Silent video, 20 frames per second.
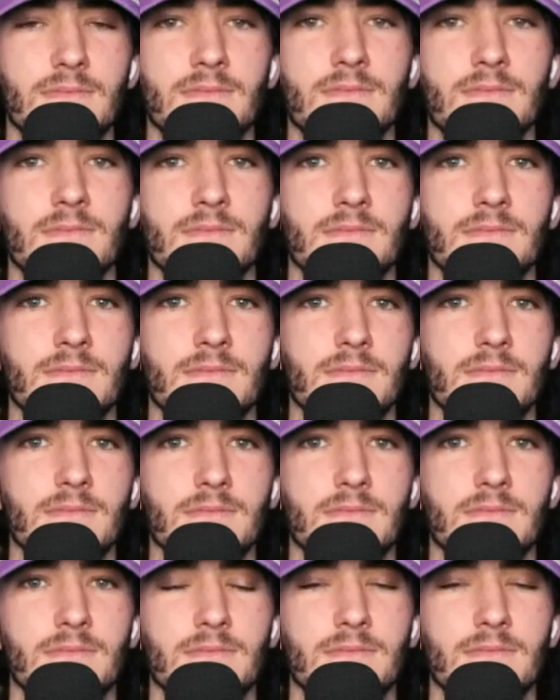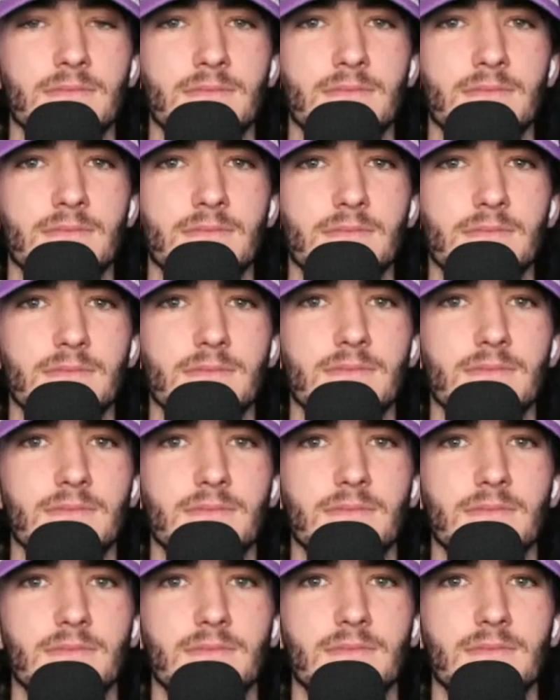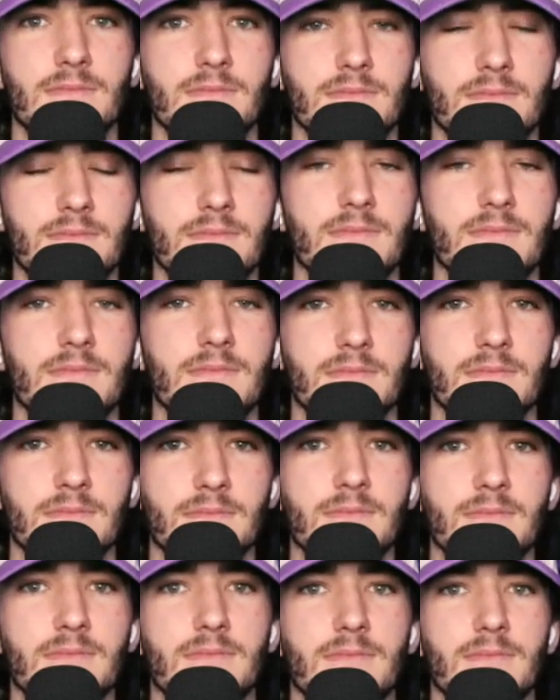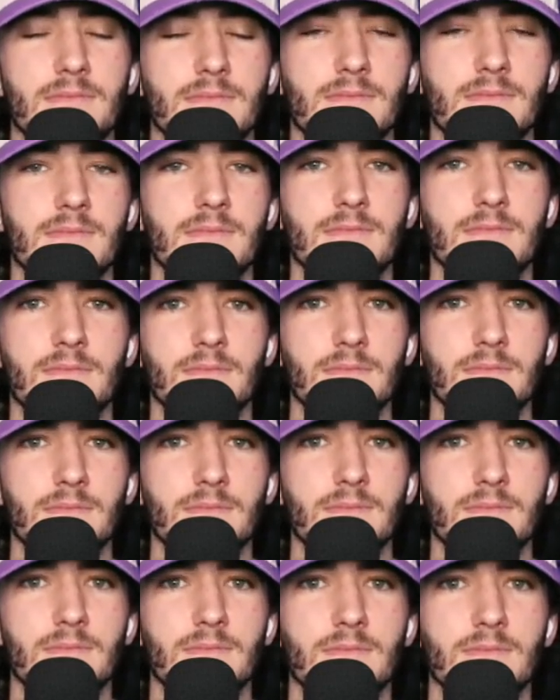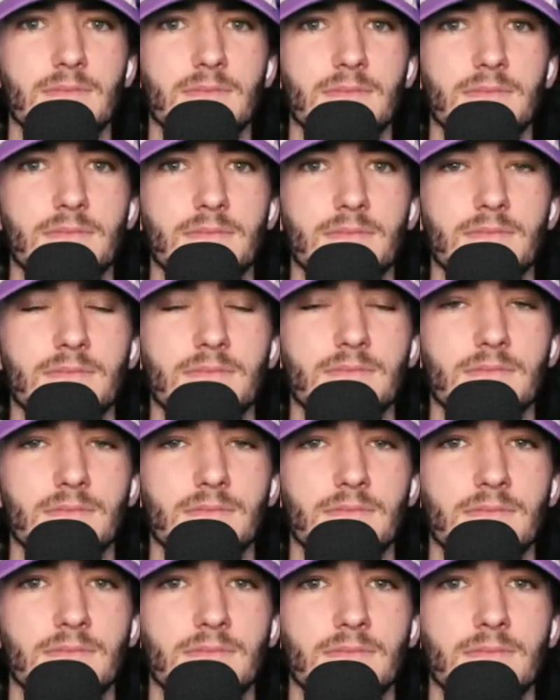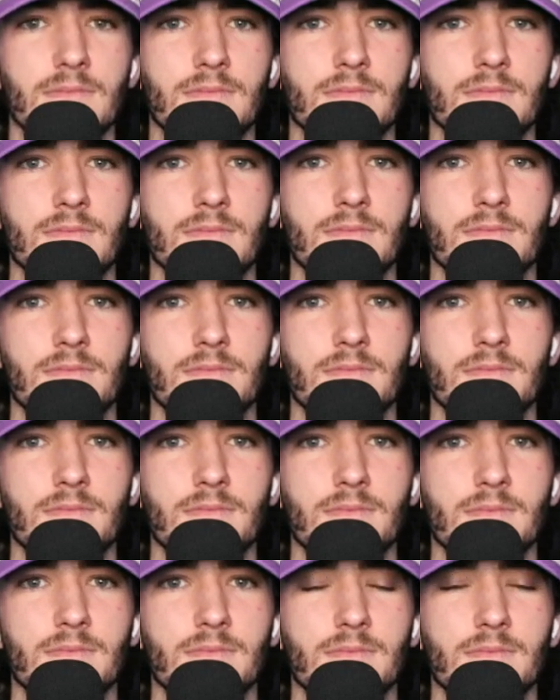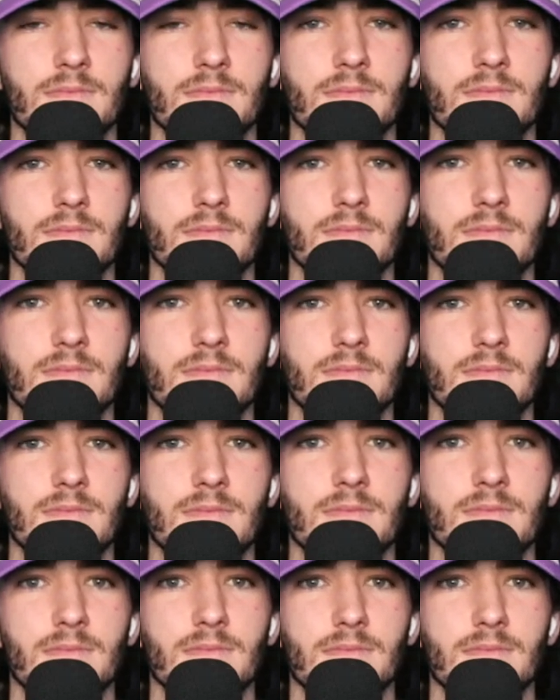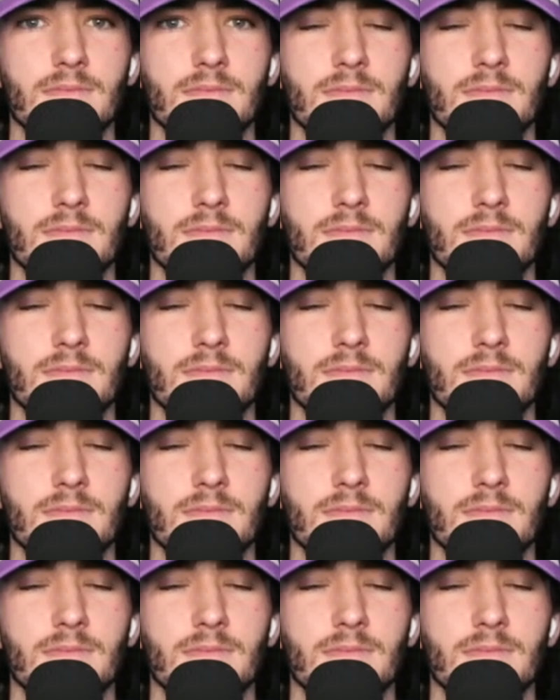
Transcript: This person isn't speaking.